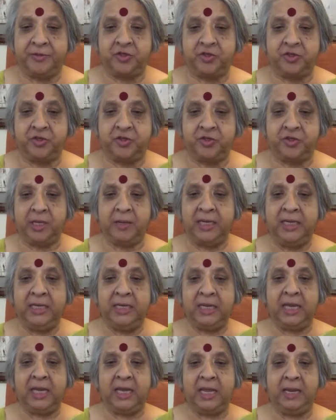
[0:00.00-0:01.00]
talking
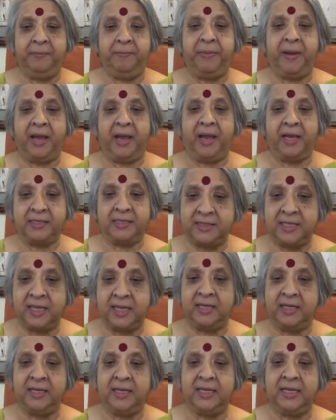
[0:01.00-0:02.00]
about India and
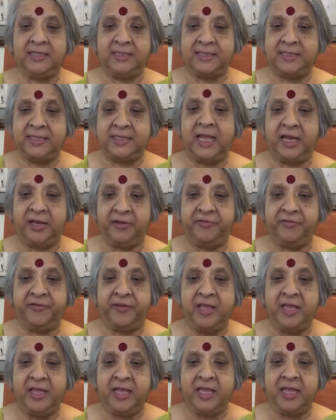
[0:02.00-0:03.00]
Pakistan
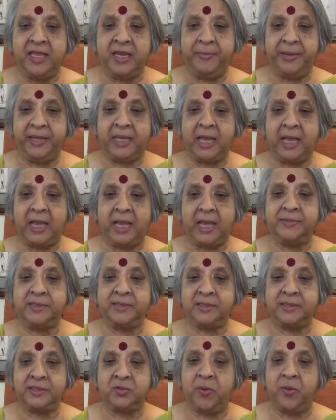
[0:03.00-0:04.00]
itself, it
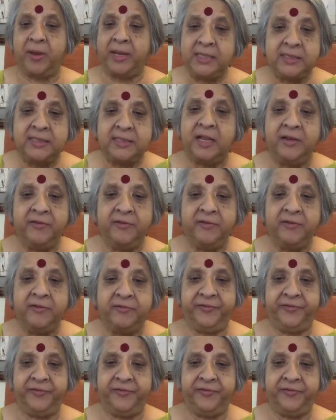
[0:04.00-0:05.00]
becomes quite
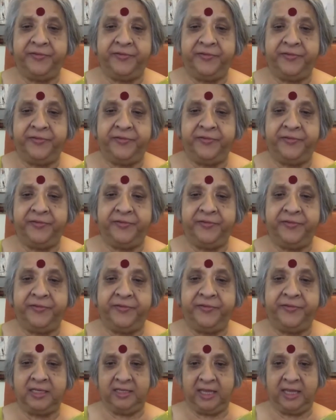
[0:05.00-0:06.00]
self-defeating
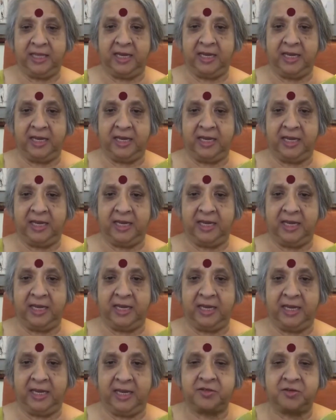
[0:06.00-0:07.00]
in the end
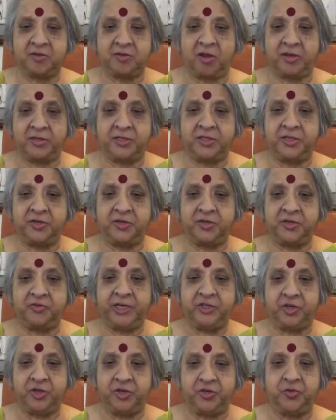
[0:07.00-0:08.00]
because it just
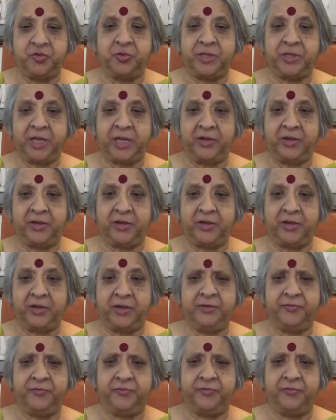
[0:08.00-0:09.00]
concentrates on two
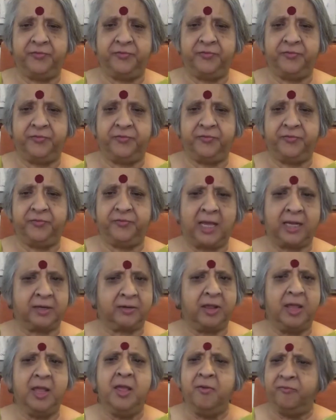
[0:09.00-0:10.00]
countries. And if you look at
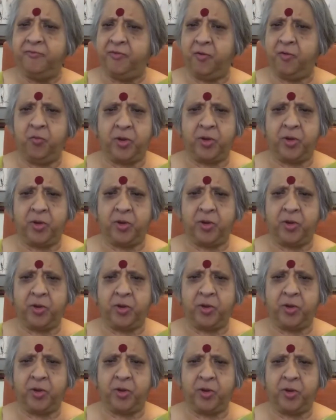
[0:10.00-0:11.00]
SARC, for
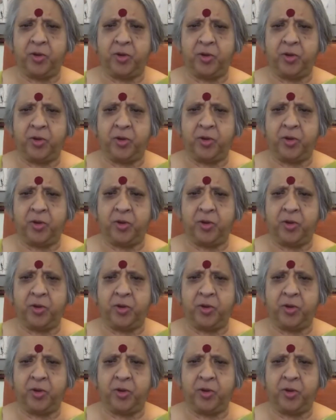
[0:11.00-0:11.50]
whatever reasons